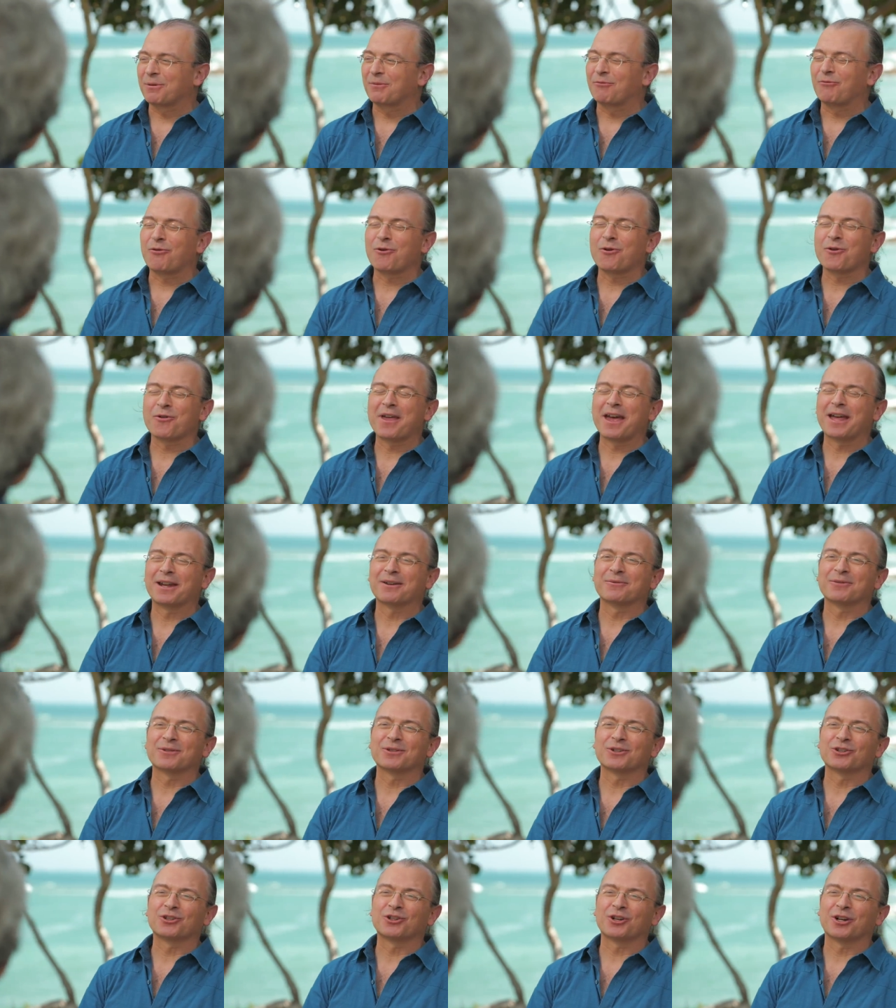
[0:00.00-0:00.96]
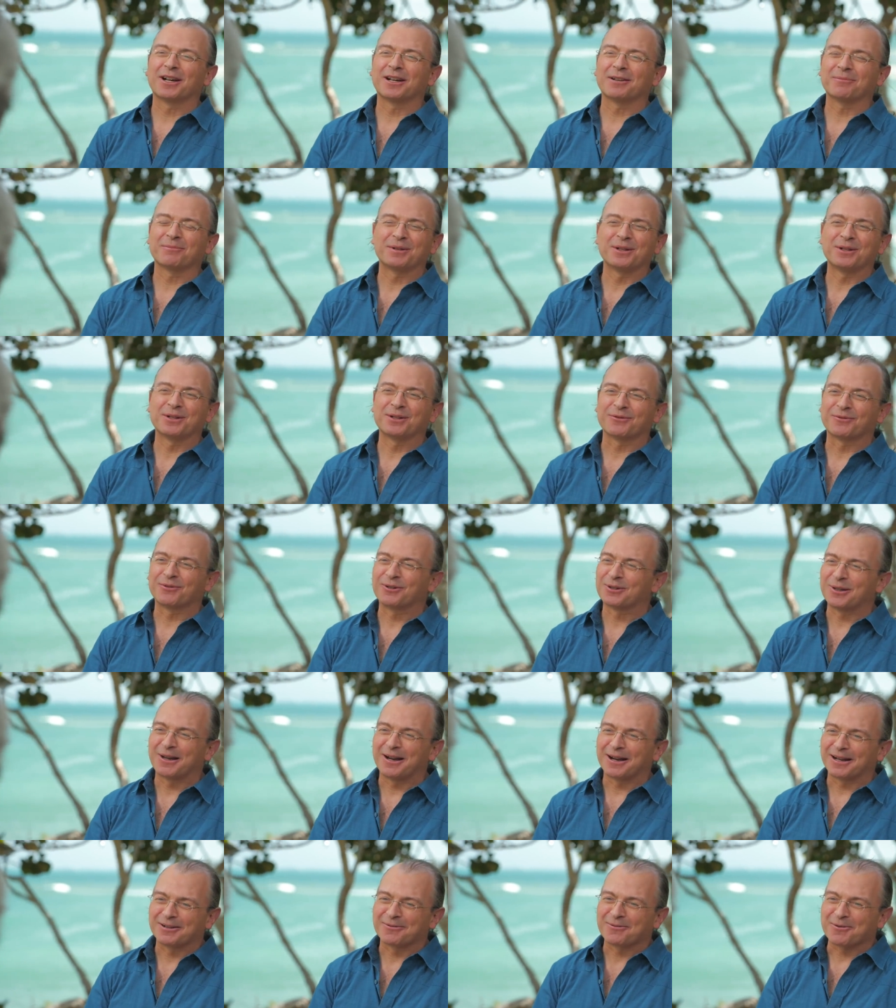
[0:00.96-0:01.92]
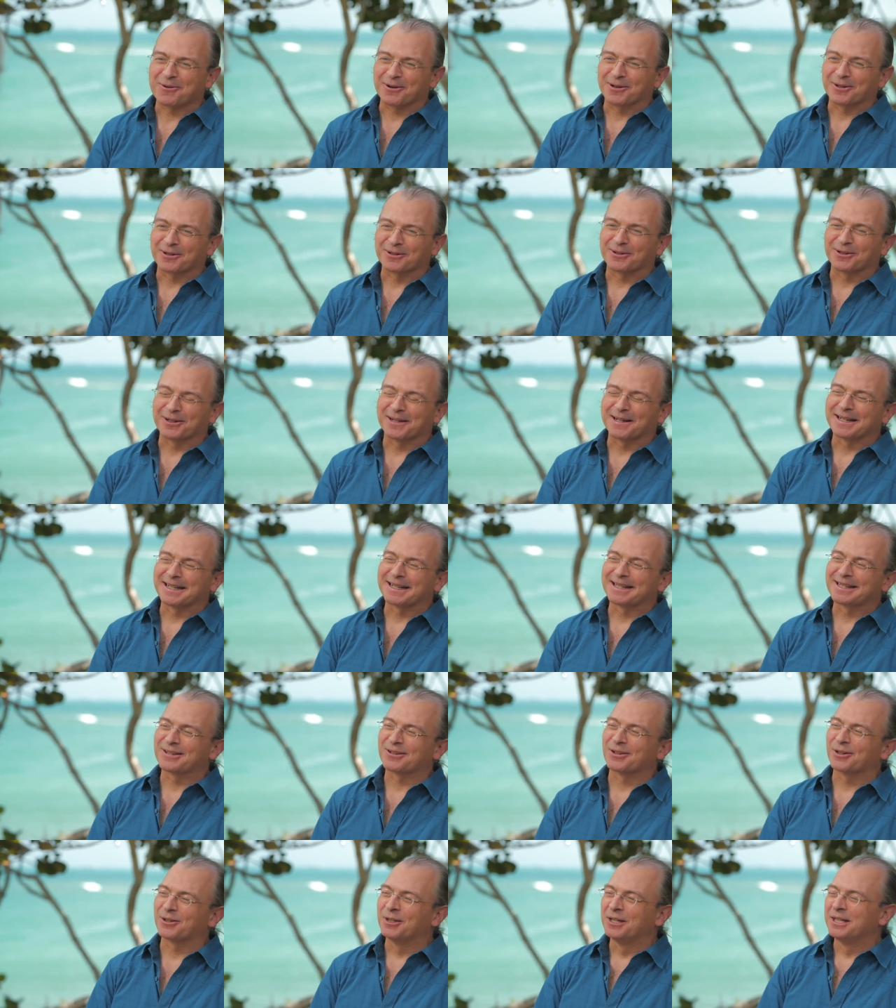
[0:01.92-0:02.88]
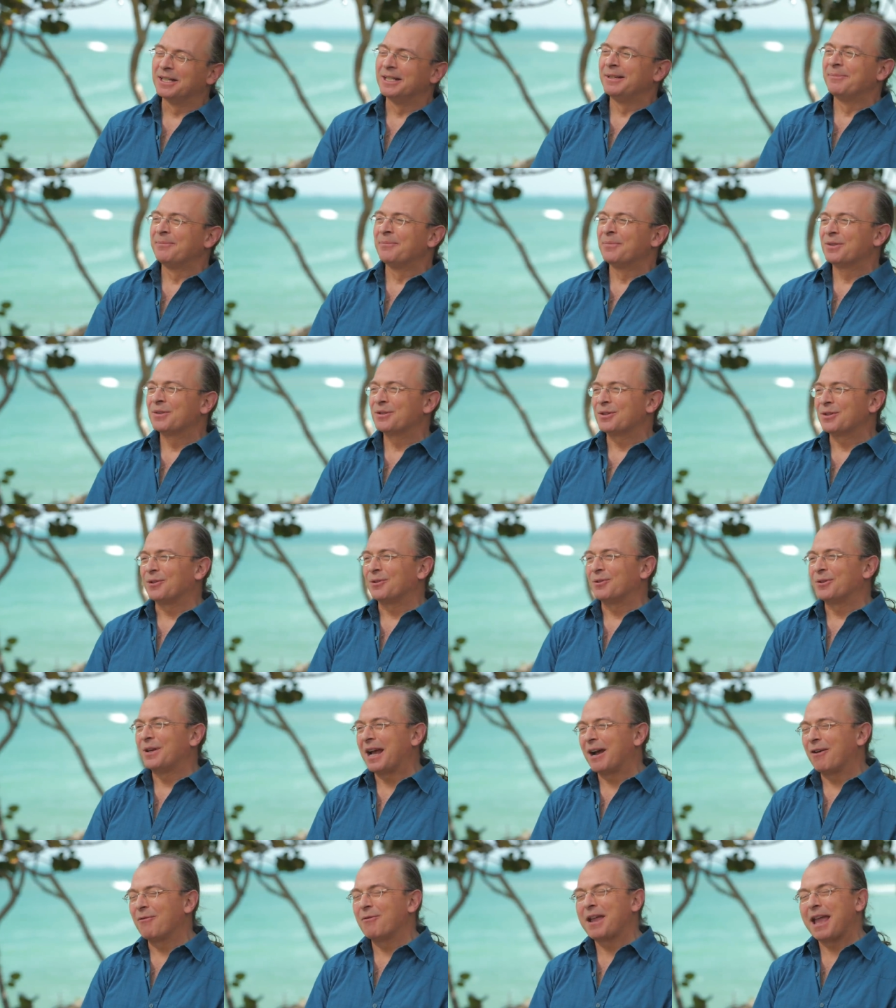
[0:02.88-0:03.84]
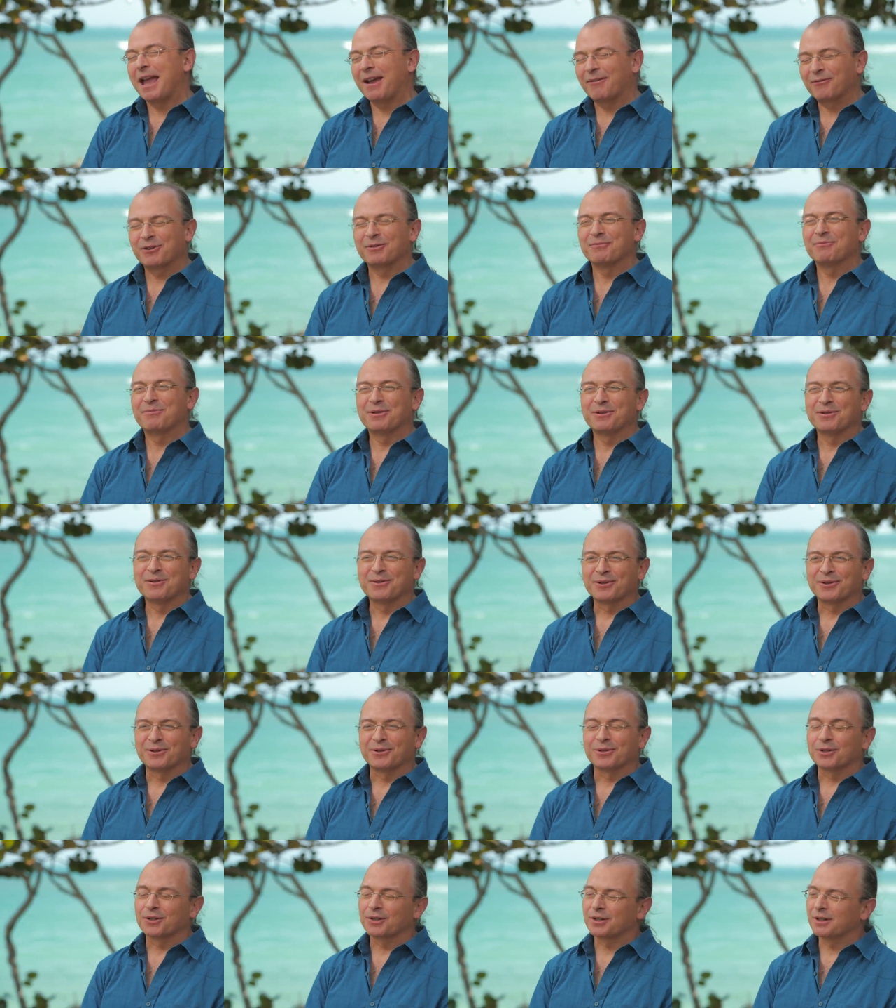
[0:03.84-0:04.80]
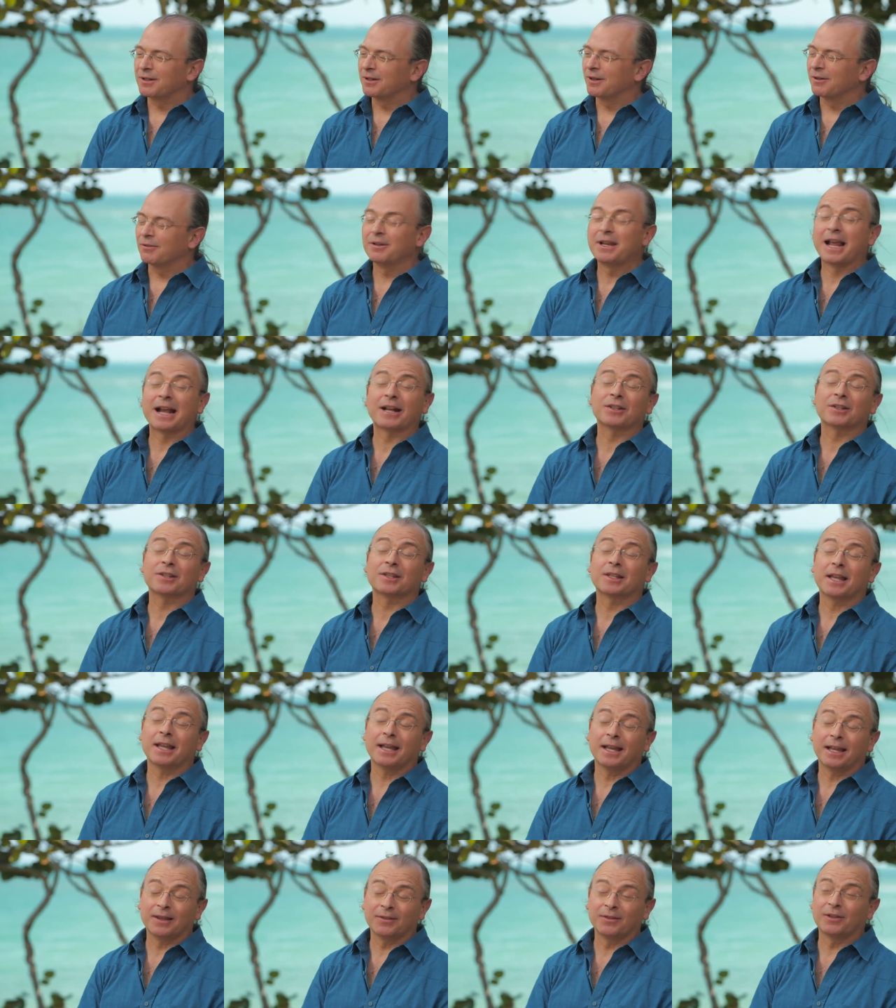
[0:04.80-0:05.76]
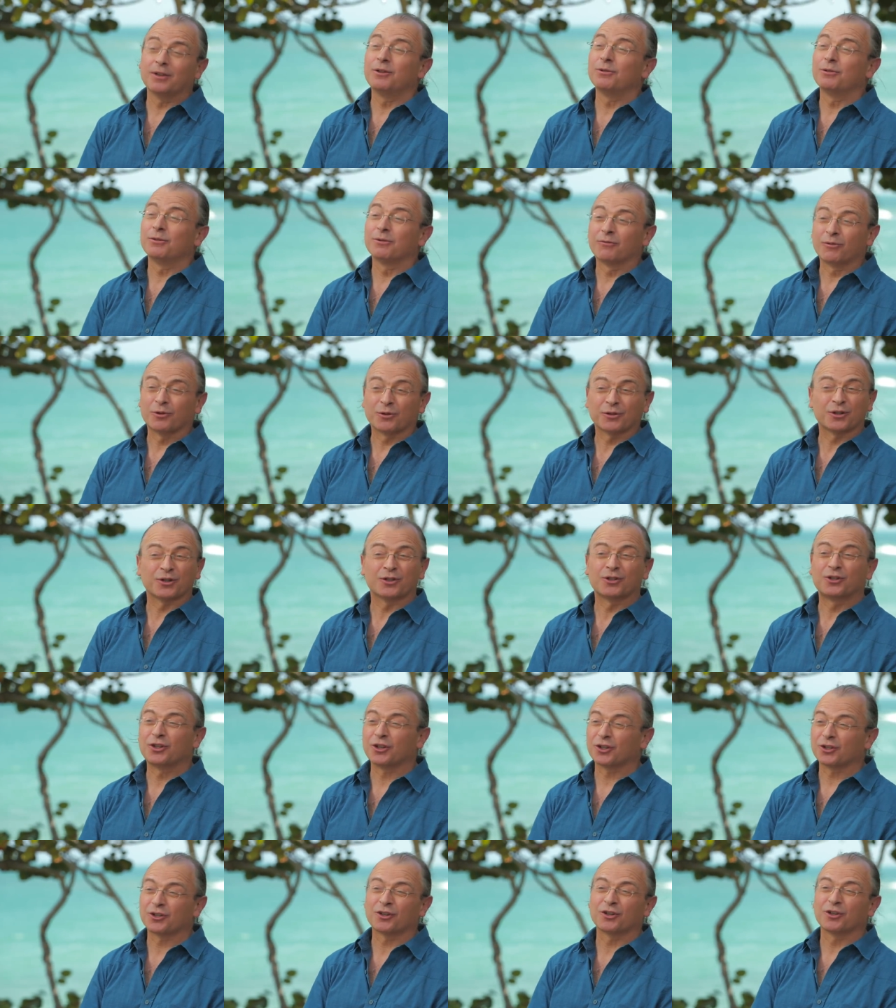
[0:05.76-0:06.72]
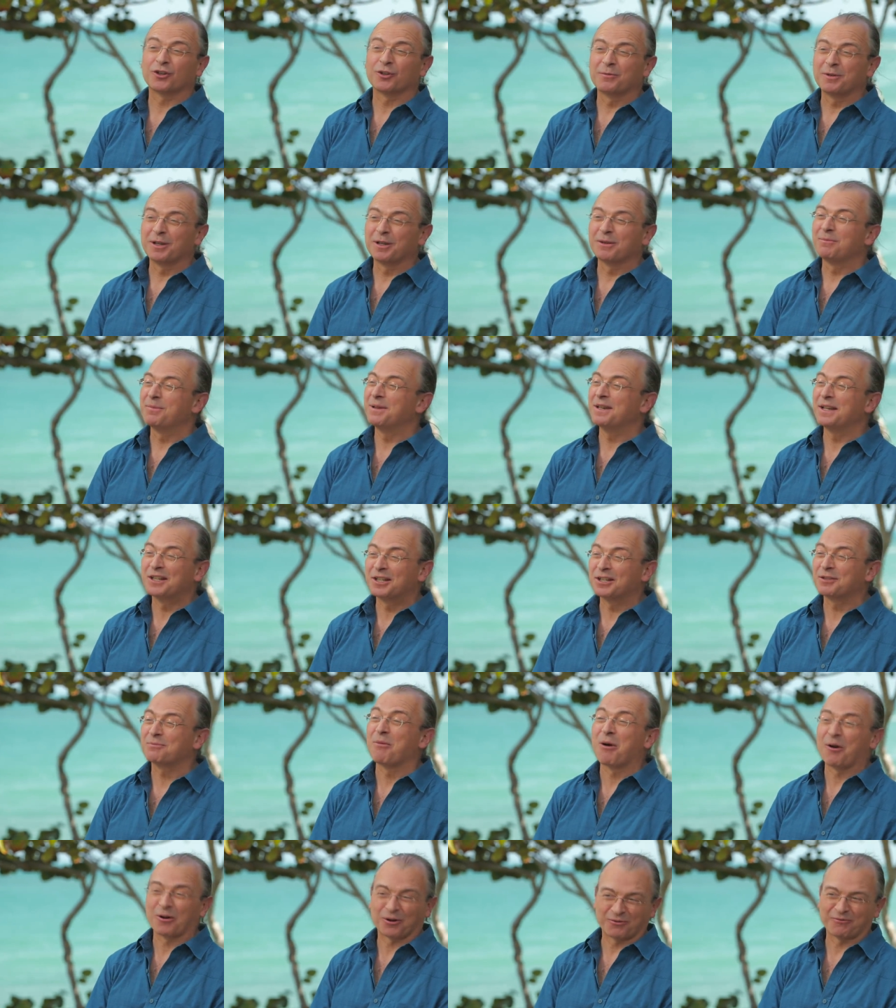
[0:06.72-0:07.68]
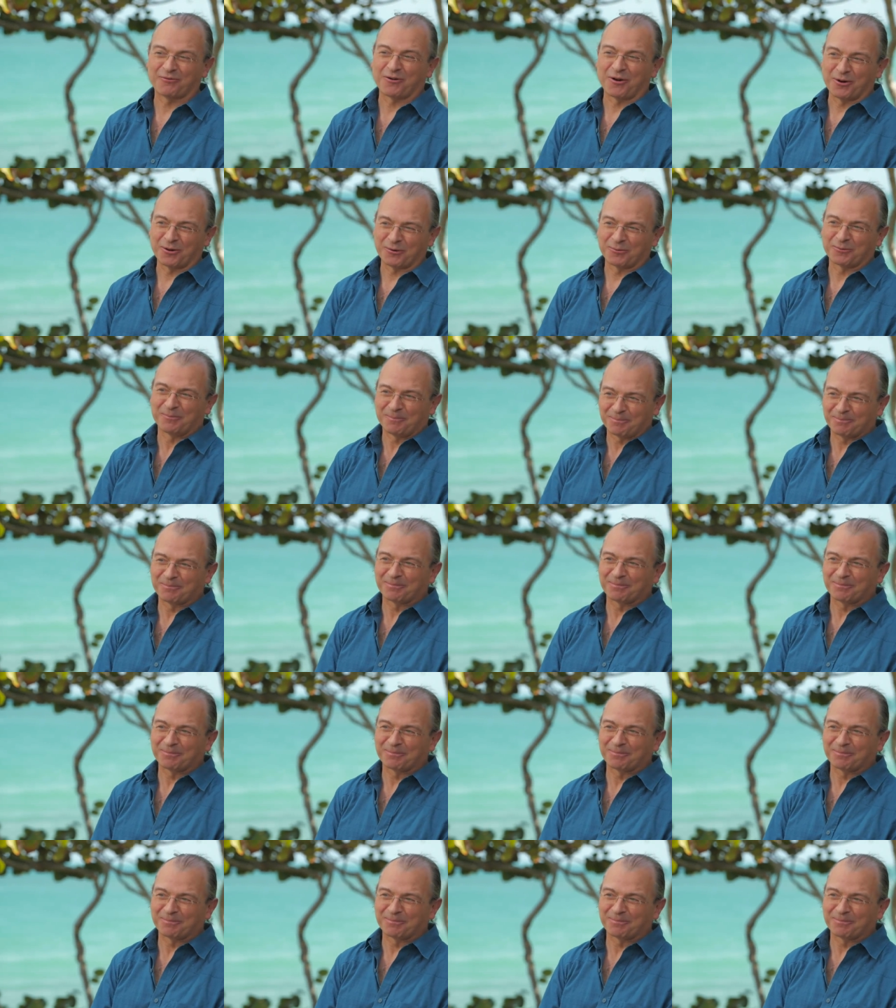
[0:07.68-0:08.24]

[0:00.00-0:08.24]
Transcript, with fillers: Before that, it was a giant piece of clockwork. Right. right. So, so now we have computers. You know, next thing, the universe is just going to be a big smartphone.